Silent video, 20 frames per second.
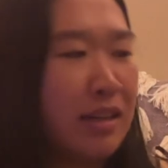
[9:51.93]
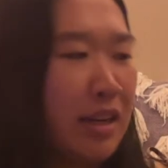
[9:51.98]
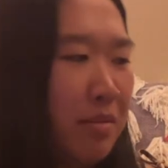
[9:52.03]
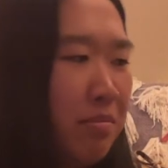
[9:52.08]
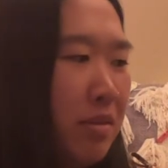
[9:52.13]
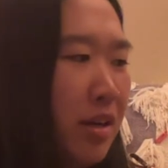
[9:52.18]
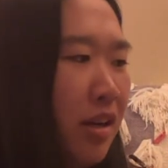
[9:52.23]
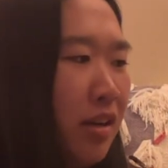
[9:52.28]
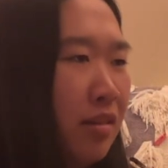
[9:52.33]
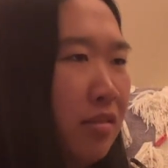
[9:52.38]
I'm
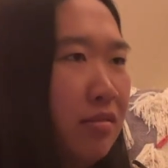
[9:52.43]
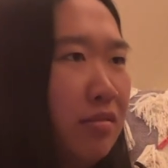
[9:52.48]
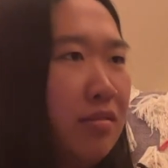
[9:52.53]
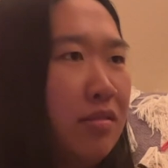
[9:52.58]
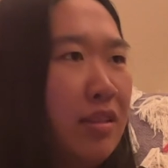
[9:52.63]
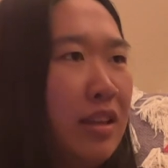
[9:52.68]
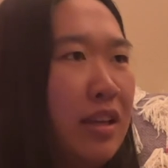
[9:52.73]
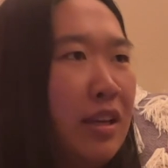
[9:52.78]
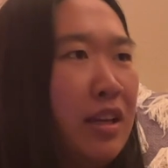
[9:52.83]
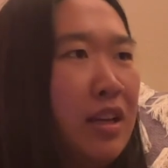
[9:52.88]
not
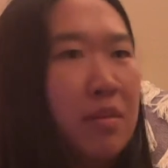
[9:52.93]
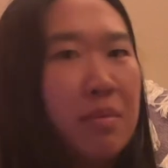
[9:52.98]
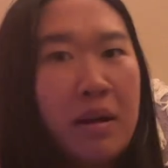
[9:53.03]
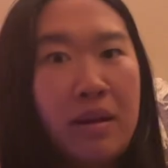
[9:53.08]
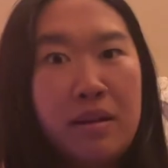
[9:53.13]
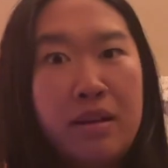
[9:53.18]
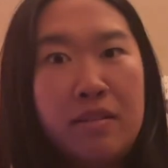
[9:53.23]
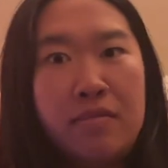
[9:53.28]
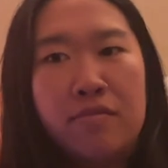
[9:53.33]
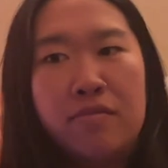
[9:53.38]
thinking
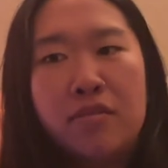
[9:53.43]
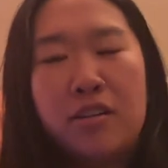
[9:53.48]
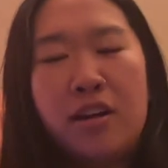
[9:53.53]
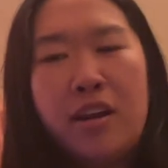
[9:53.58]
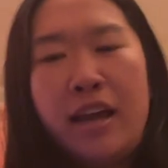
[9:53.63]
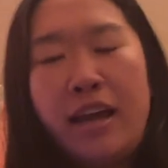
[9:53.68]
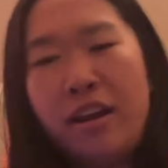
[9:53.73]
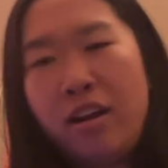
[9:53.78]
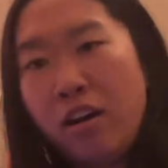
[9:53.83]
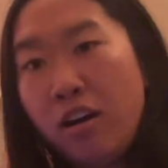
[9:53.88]
about IFRA
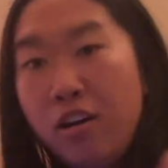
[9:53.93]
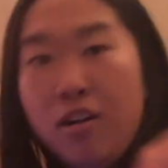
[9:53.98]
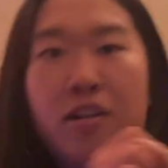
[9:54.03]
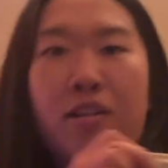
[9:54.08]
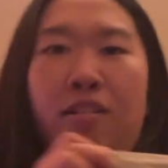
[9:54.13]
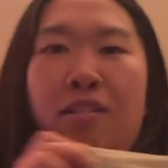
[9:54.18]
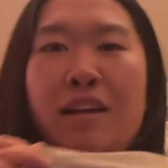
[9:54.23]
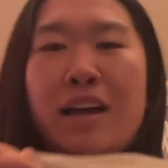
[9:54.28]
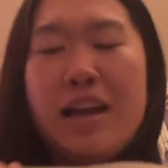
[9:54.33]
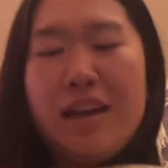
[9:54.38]
at
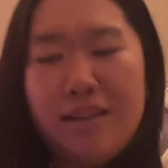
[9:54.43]
all.